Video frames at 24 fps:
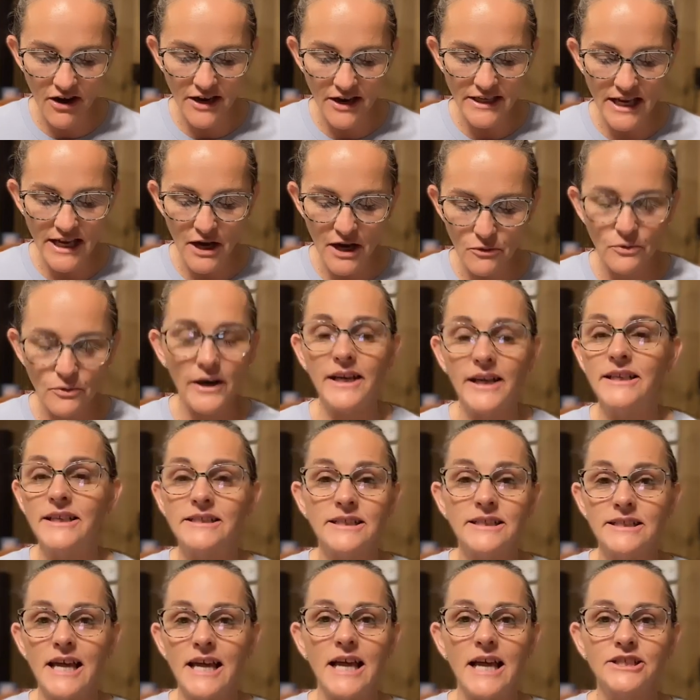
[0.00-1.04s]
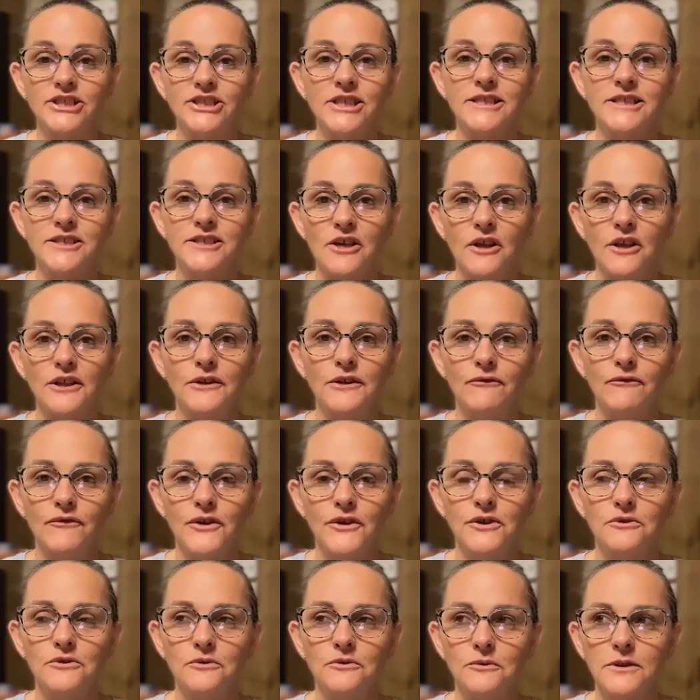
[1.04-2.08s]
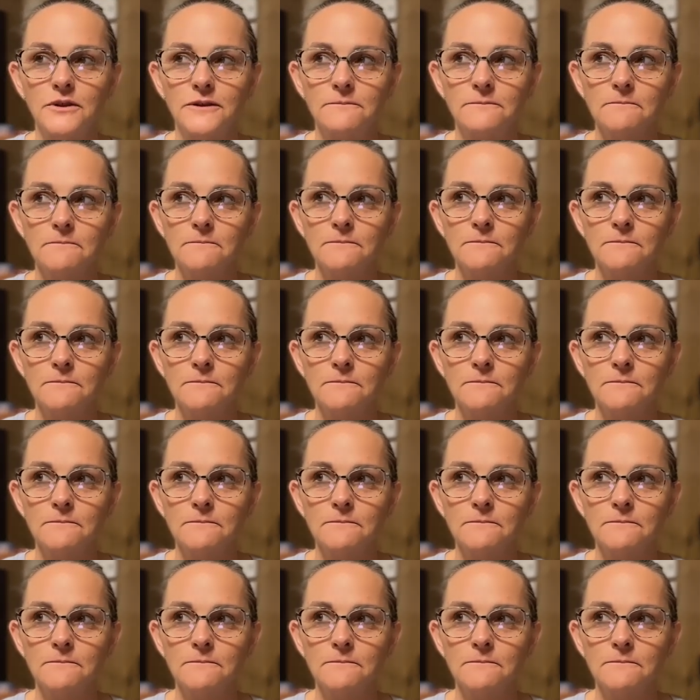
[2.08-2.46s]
and not yet ready to digest solid food.